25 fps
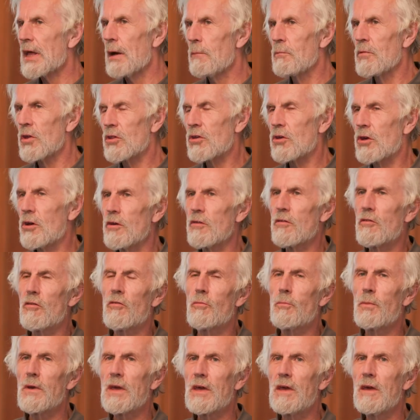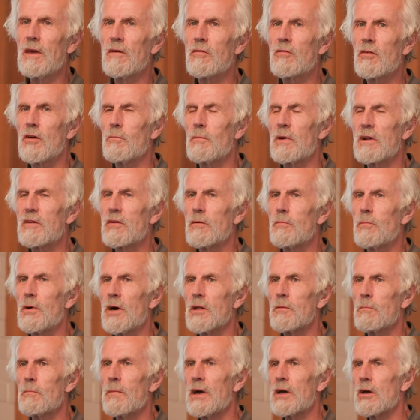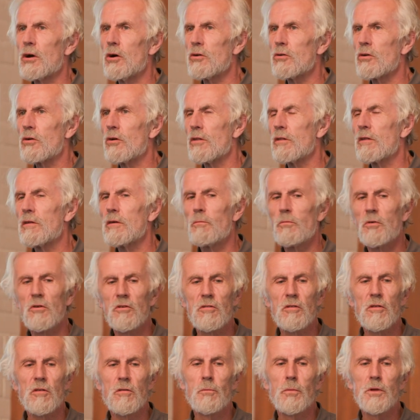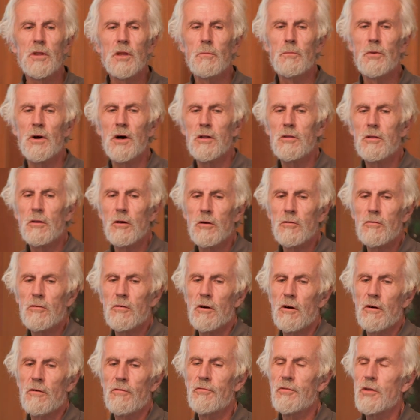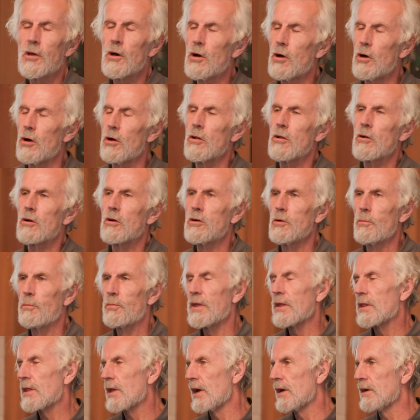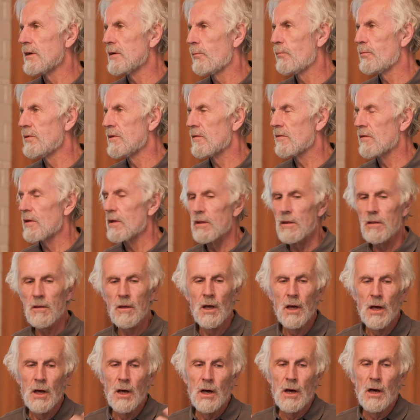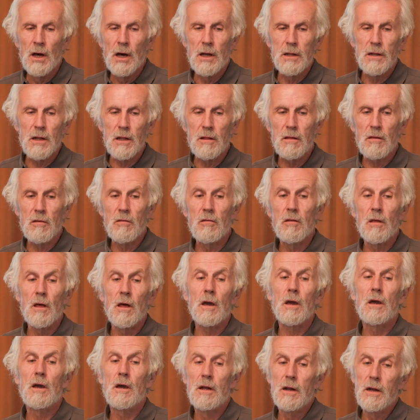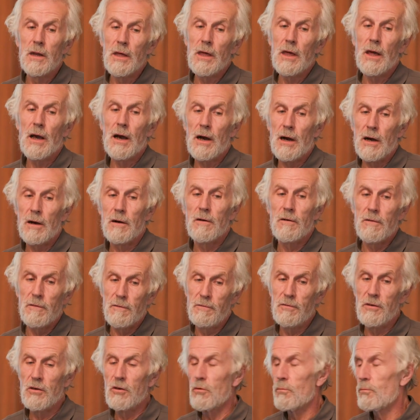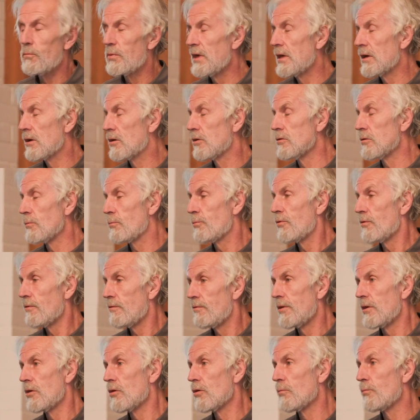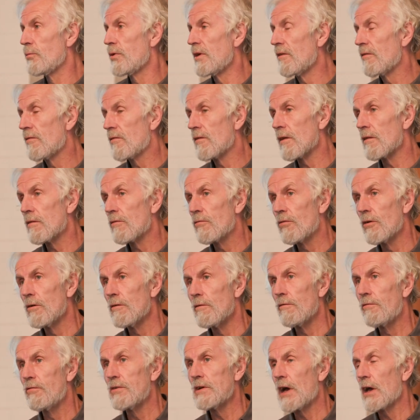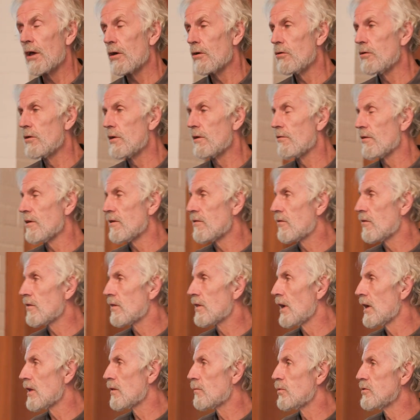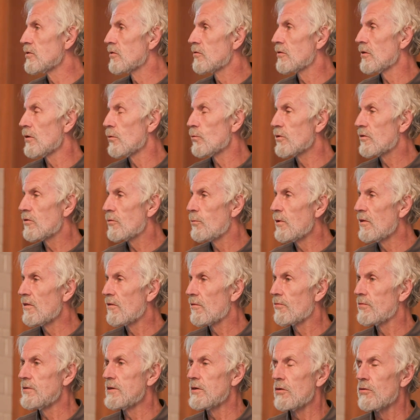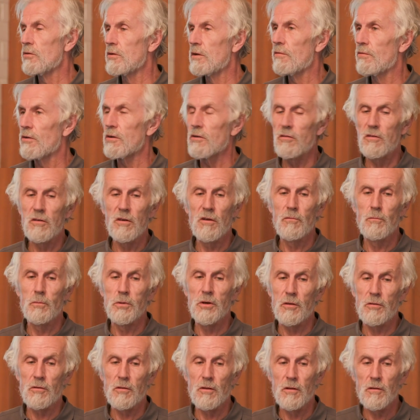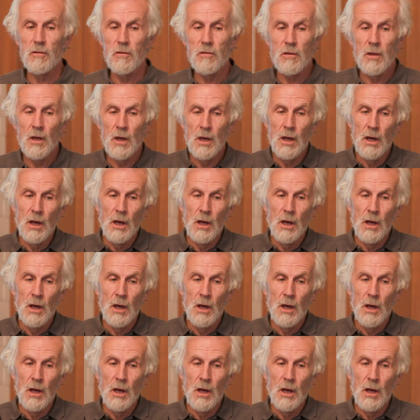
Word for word: I'm not going to speak here so much about my own contributions, but about those of the whole group that I represent. And that is the CLEA VUB group. VUB stands for Vrije Universiteit Brussel, which means Free University of Brussels.